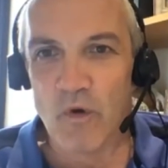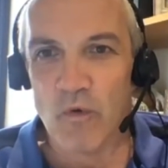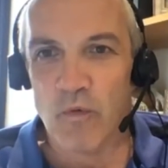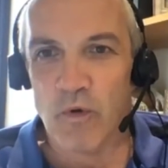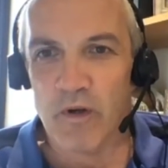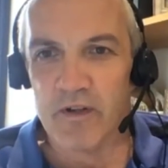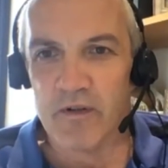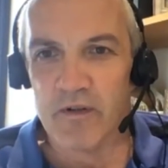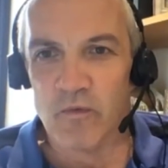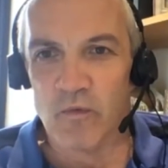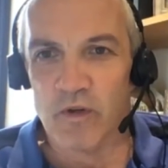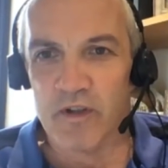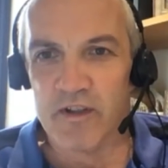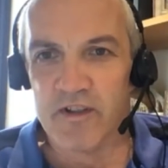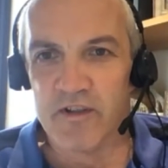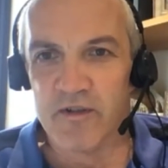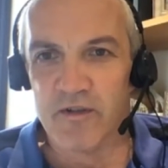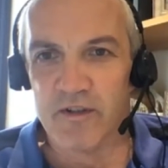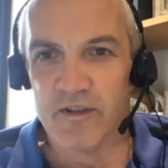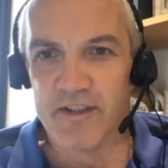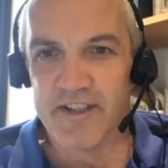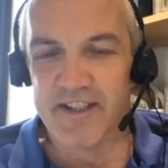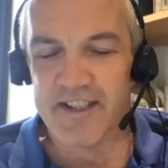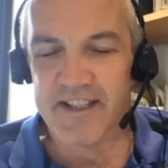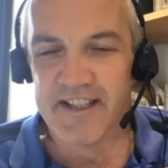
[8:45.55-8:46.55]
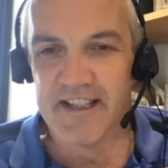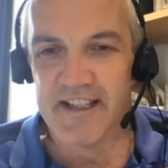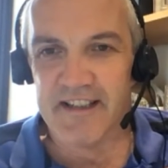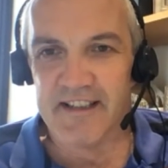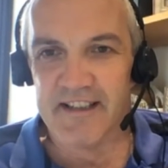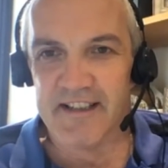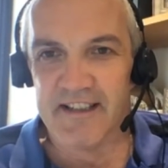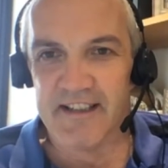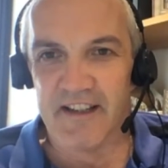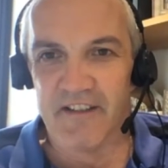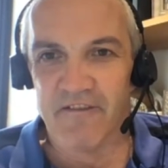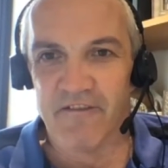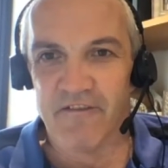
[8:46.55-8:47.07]
What sort of skill
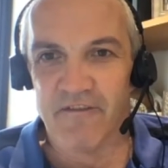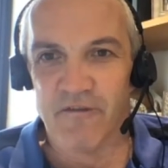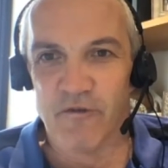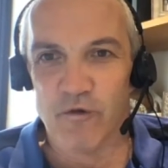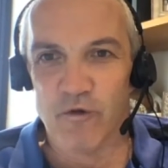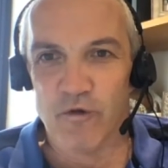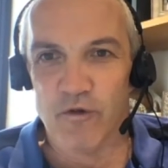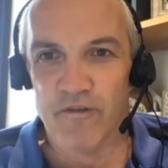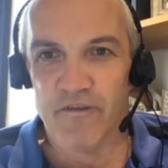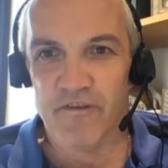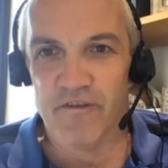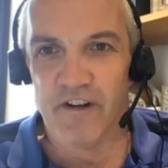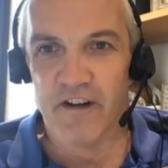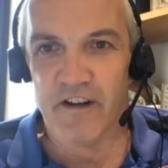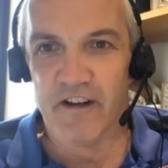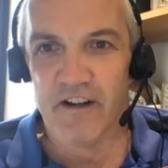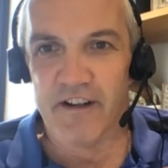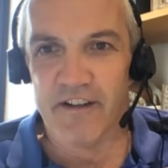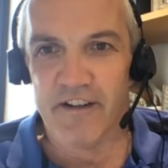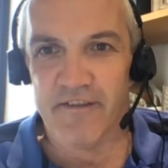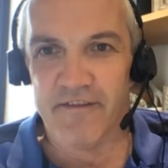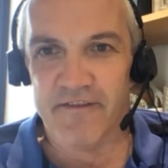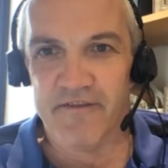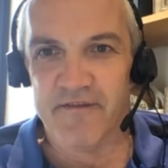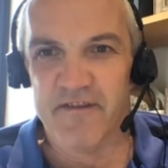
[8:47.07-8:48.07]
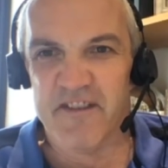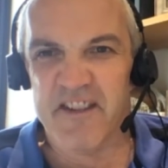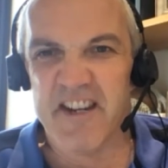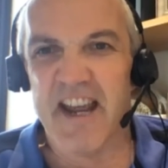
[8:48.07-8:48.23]
set 4, 5,